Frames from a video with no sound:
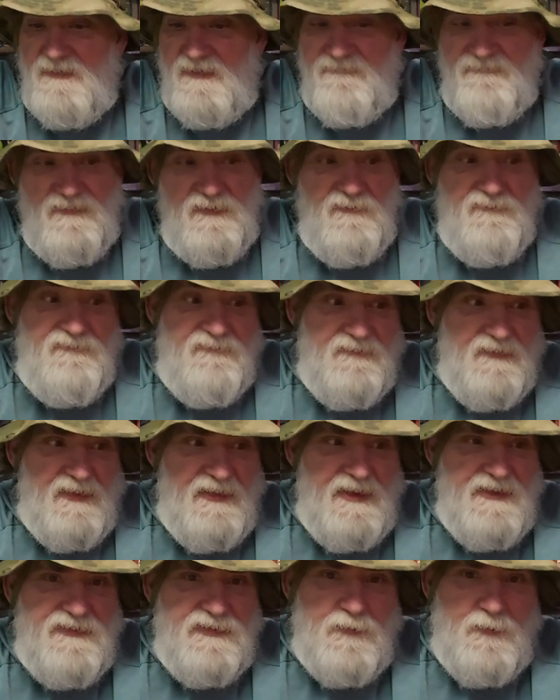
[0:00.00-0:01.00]
If you feel
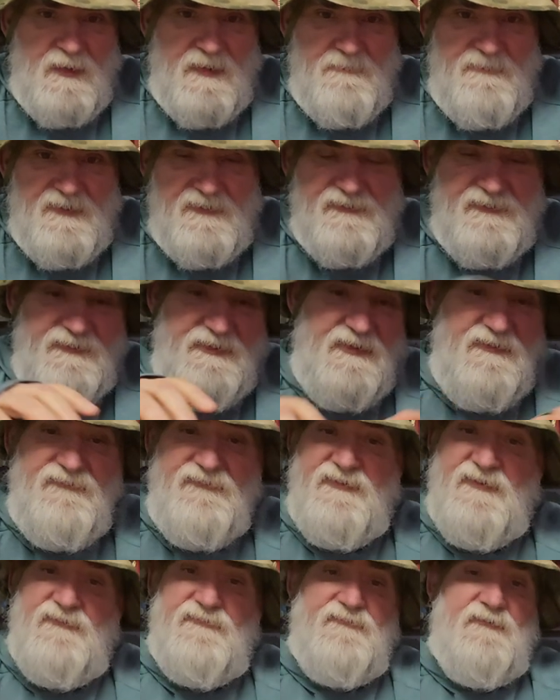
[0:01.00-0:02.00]
like you want to pick, these
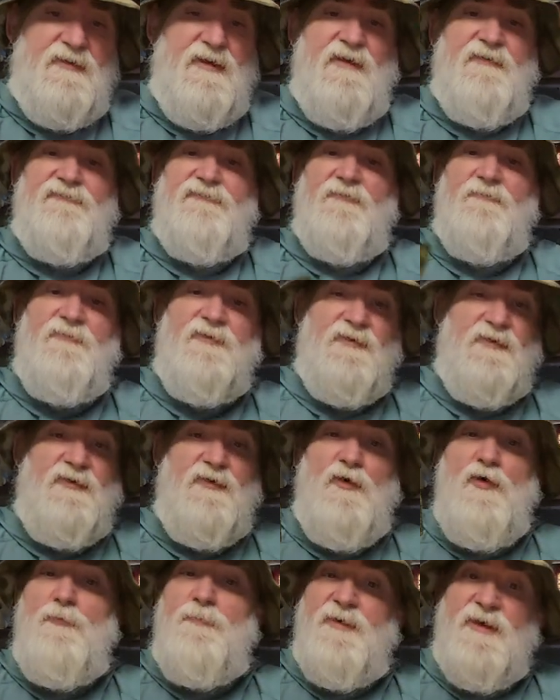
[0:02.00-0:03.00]
things are awesome.
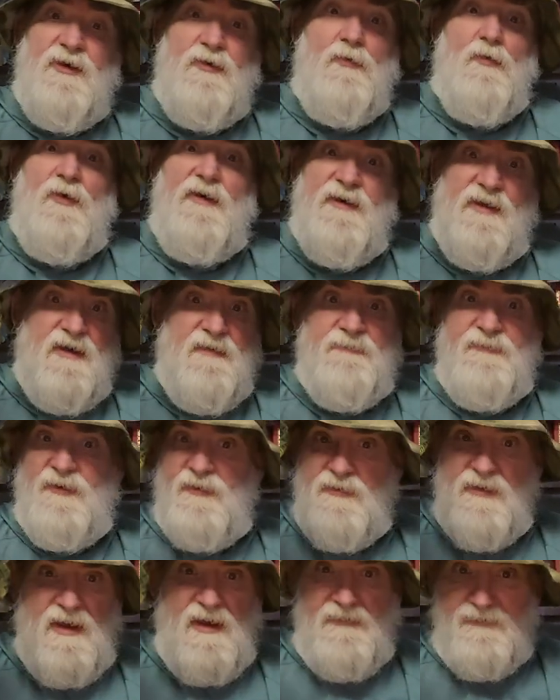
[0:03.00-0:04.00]
Go pick one up.
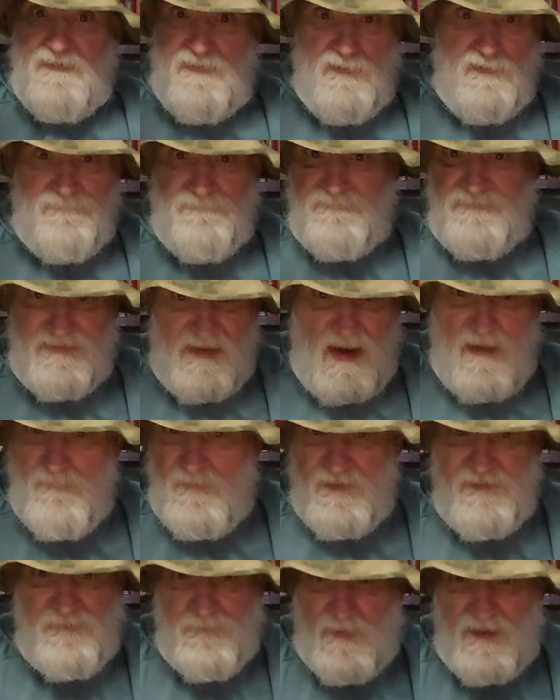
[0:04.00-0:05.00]
They're not that
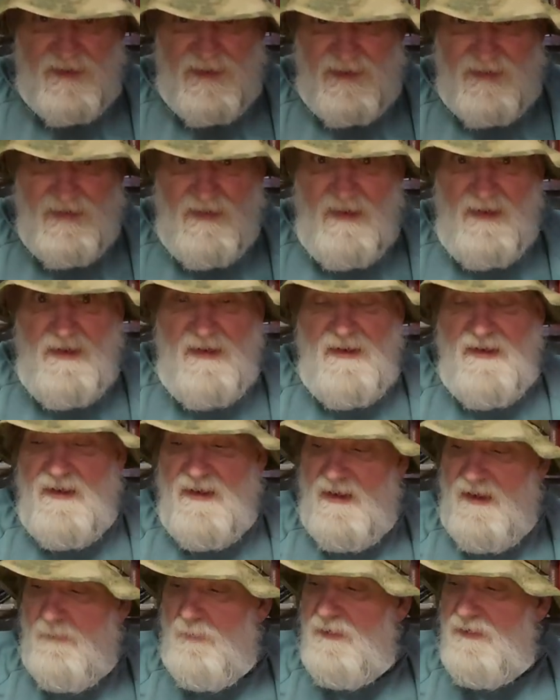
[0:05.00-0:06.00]
much money.
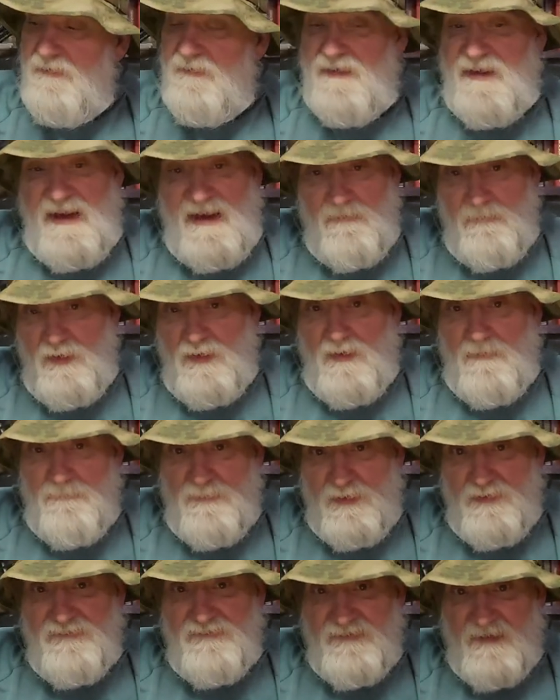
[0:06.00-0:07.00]
And when they're camoed on
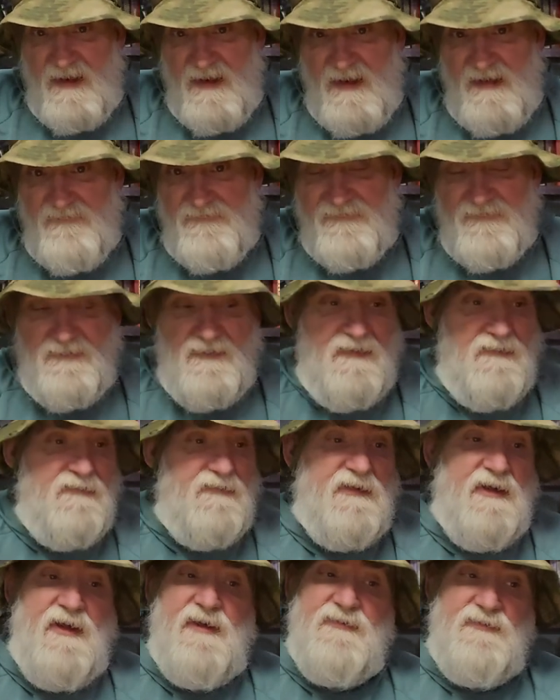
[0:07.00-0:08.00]
both sides, oh
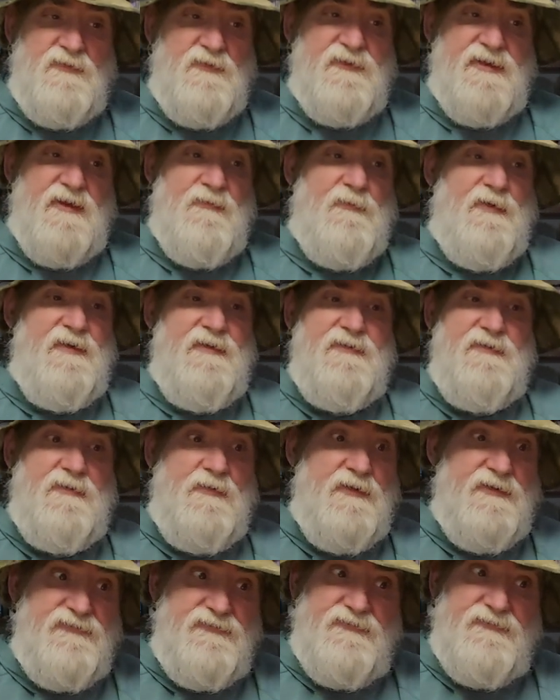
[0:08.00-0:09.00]
God, go get one.
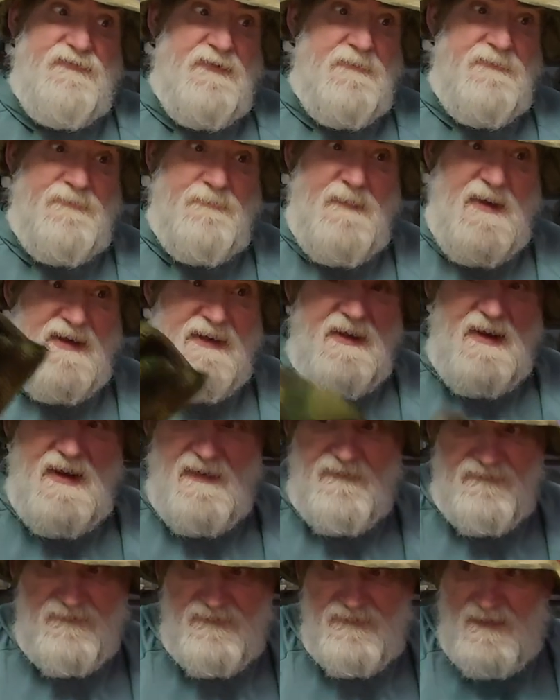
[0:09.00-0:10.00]
Go get yourself some head
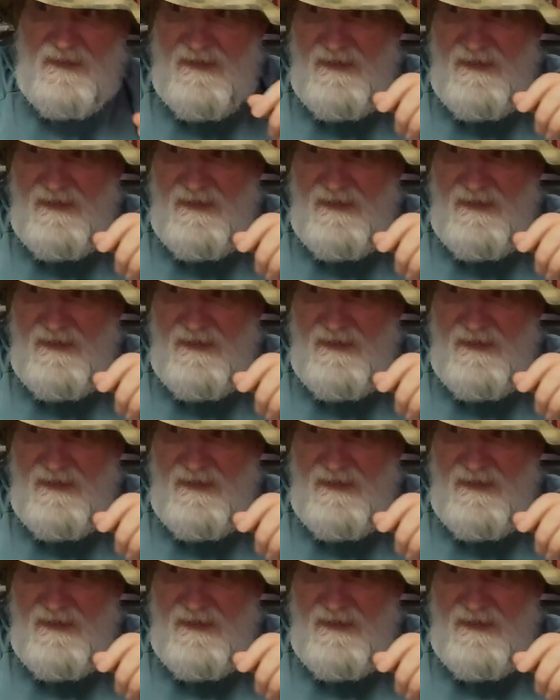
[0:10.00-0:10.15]
nets.